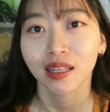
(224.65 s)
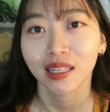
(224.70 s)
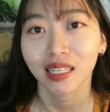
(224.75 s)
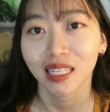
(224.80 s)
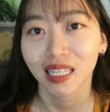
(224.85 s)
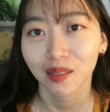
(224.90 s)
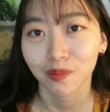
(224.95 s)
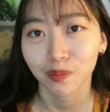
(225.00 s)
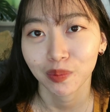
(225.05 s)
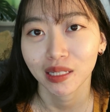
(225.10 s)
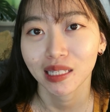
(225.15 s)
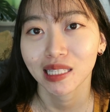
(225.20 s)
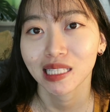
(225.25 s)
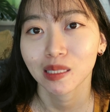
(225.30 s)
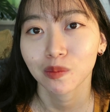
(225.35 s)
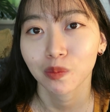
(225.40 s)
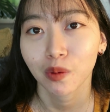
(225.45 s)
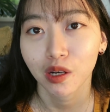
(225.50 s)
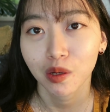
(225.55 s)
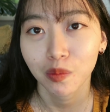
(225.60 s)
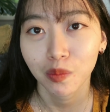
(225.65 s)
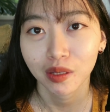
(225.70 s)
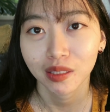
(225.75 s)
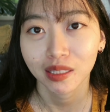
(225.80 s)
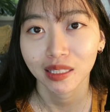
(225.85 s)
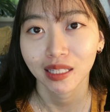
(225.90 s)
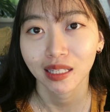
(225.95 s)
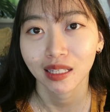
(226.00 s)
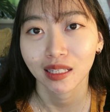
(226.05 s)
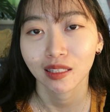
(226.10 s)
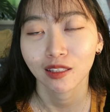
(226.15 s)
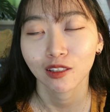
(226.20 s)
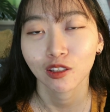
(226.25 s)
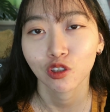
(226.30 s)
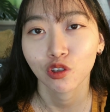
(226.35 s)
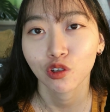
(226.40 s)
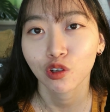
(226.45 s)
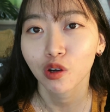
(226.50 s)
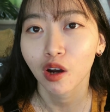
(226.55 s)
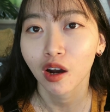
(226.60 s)
keep experimenting
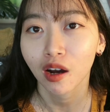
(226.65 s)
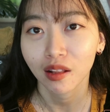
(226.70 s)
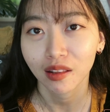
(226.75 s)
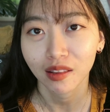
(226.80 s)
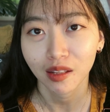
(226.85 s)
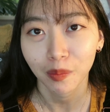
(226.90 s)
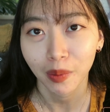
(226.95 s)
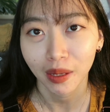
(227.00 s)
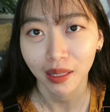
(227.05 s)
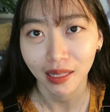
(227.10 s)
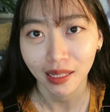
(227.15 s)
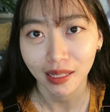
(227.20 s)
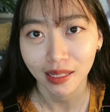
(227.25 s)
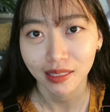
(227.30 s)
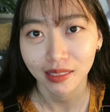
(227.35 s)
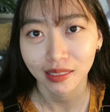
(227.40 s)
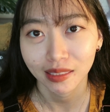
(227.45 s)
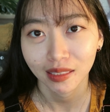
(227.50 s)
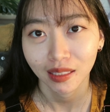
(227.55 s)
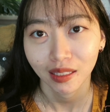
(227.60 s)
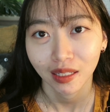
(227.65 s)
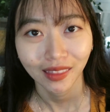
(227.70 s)
new color palettes.